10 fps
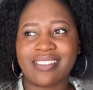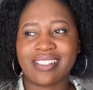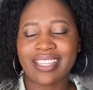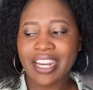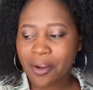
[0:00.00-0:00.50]

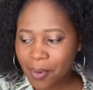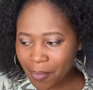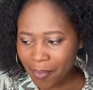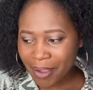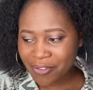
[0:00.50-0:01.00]
can I
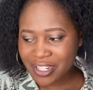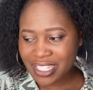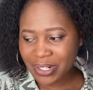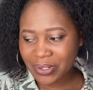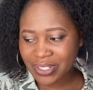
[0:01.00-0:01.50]
remember my
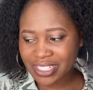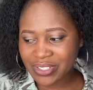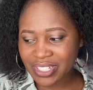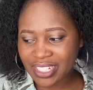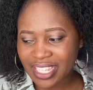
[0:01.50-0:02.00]
first alcoholic
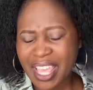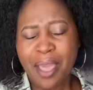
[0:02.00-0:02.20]
drink?